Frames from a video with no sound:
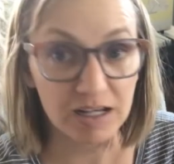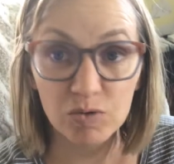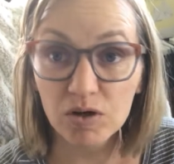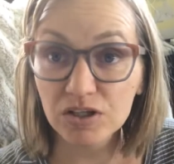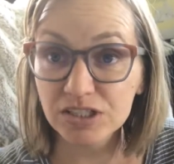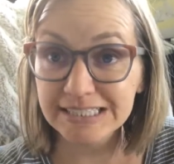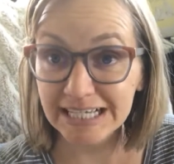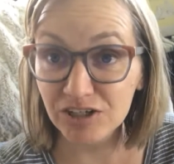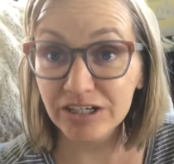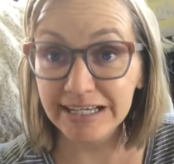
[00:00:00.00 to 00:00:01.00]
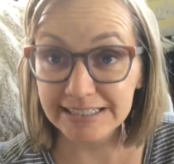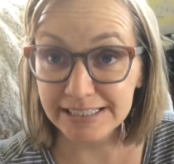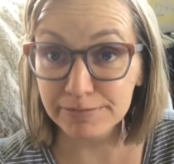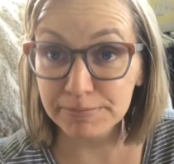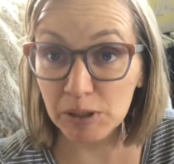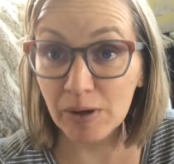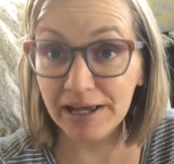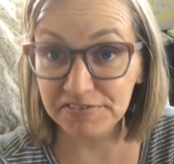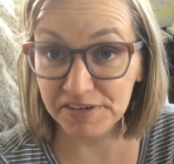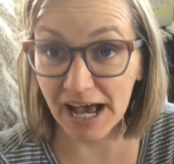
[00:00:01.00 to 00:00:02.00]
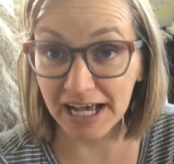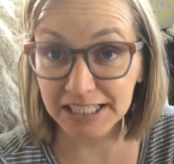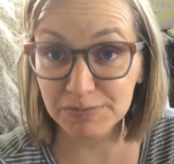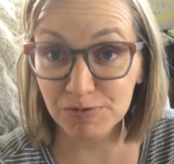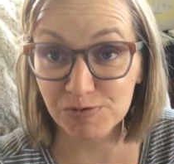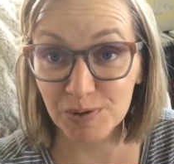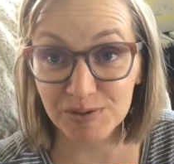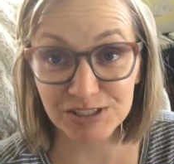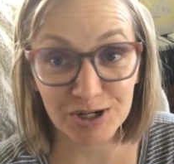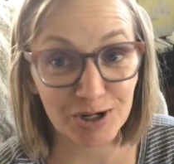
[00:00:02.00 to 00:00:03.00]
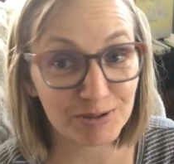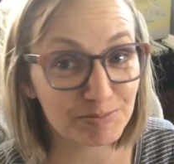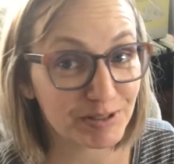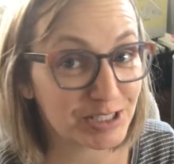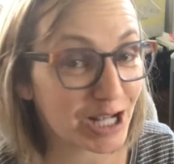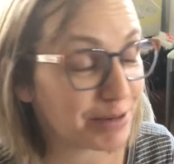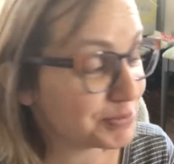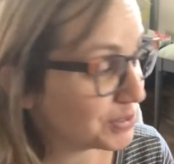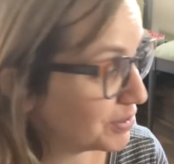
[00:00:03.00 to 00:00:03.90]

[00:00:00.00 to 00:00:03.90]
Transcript: Well, looks like you're getting some bowhead facts before we start our chapter,